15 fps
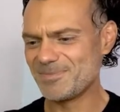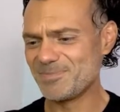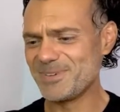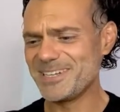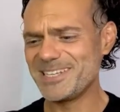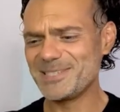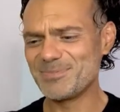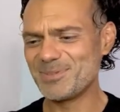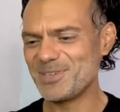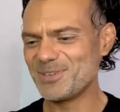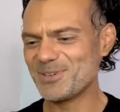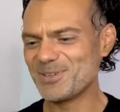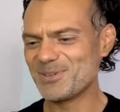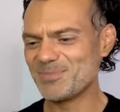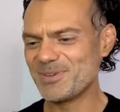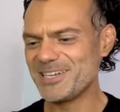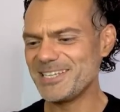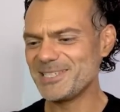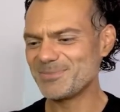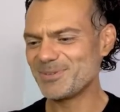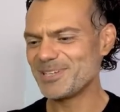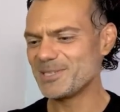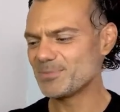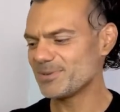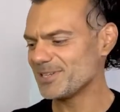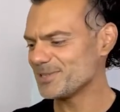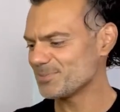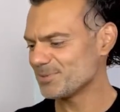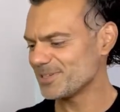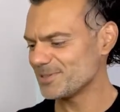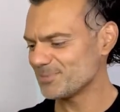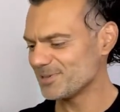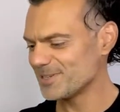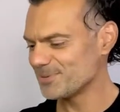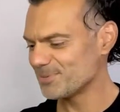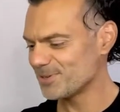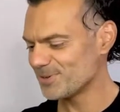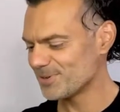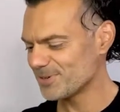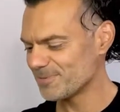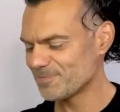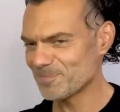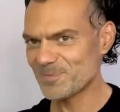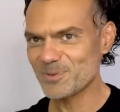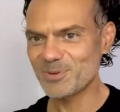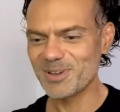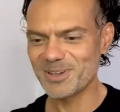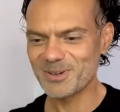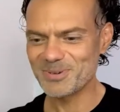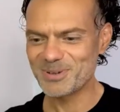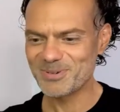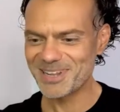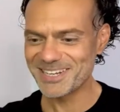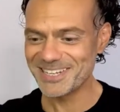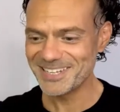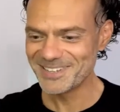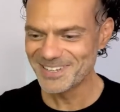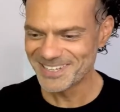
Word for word: Please be good. Please, please, please, please, please be good. Right, are we ready?